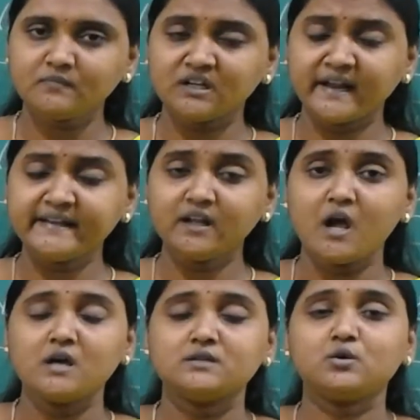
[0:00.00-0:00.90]
Right?
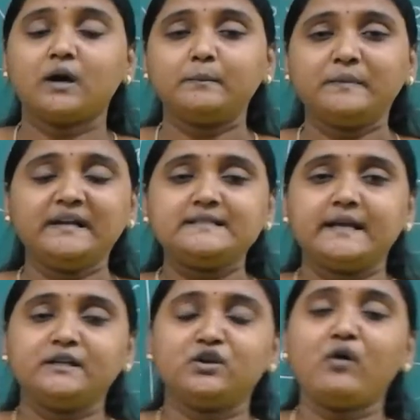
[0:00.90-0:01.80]
So complete
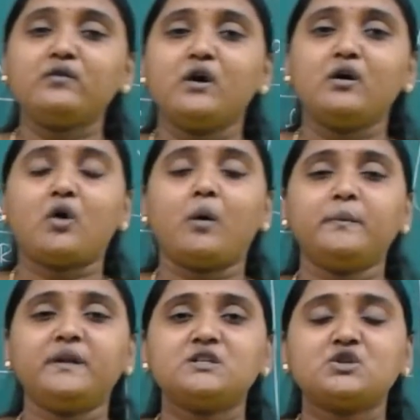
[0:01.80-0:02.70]
set of
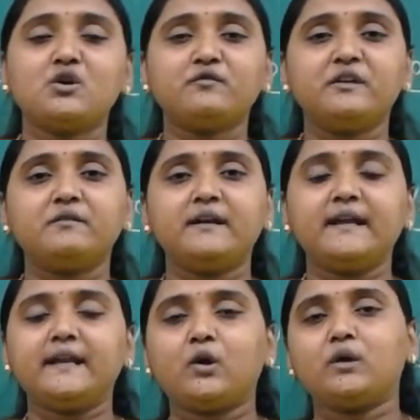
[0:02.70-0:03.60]
combination of inverting
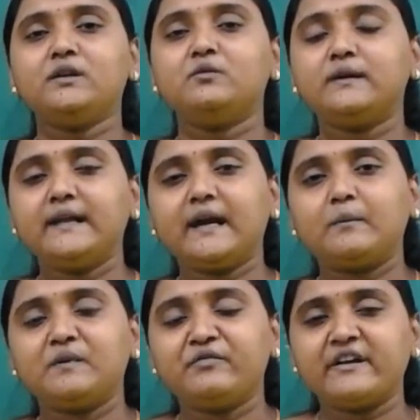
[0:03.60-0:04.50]
and non-inverting
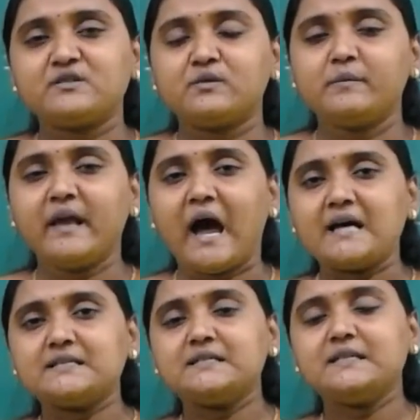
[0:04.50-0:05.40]
amplifiers will be
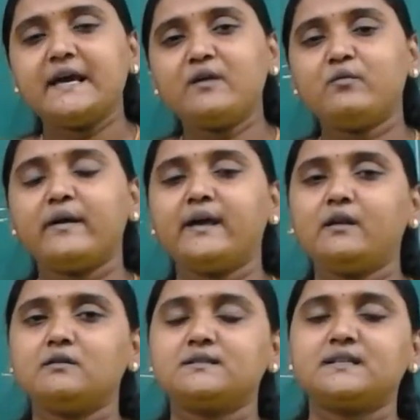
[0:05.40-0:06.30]
asked there,
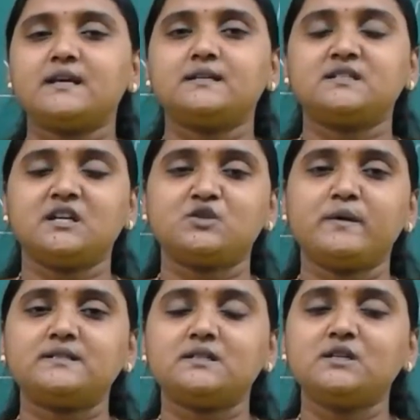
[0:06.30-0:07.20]
where stage by
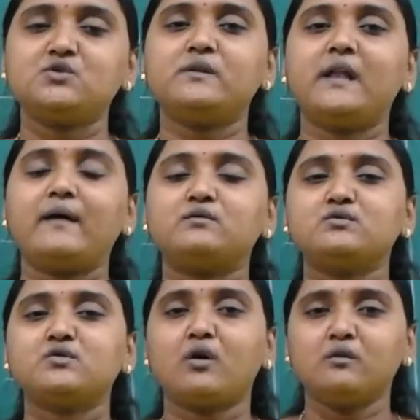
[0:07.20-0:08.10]
stage you will have to
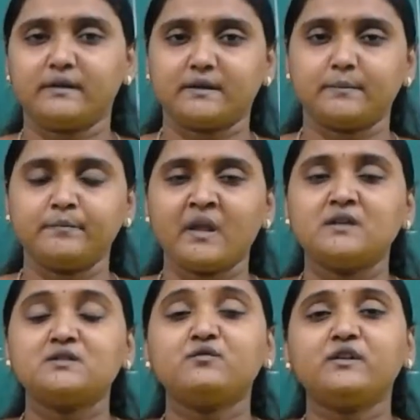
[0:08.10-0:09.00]
solve it.
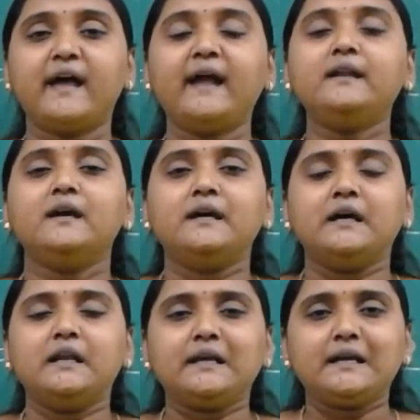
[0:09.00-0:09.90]
So for that,
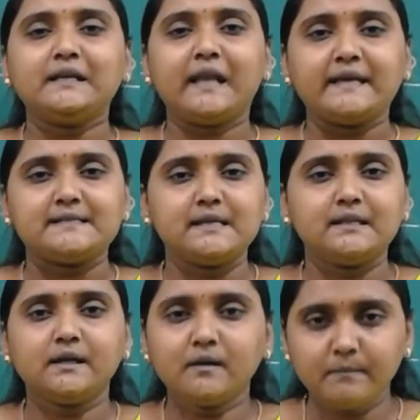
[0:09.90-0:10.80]
recognizing
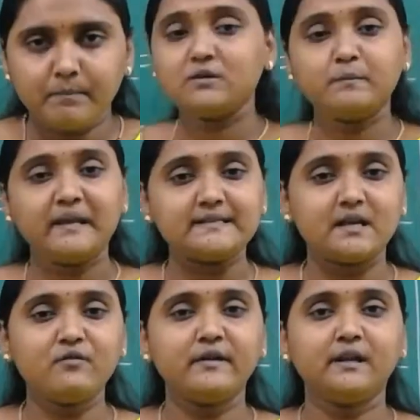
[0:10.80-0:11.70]
the plays
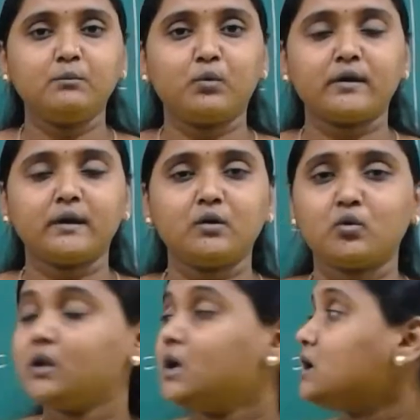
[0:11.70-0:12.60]
a very important
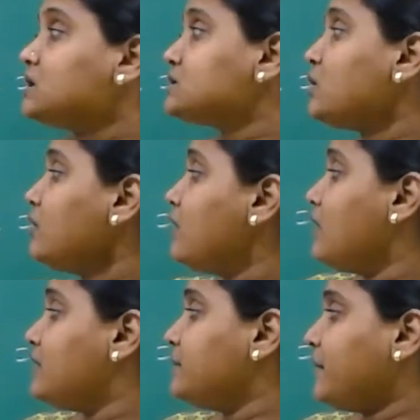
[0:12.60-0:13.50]
role. So
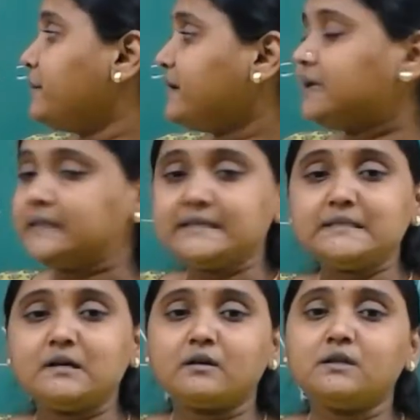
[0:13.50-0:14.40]
remembering this
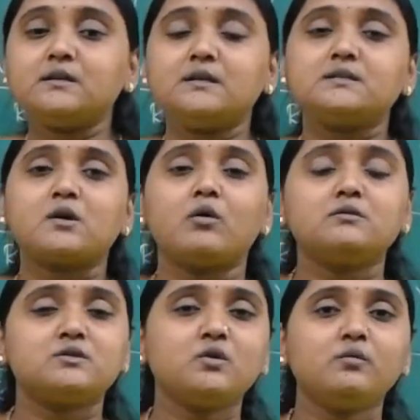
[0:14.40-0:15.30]
circuit is
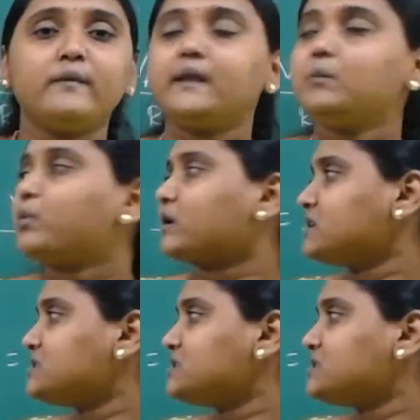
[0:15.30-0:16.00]
also very important.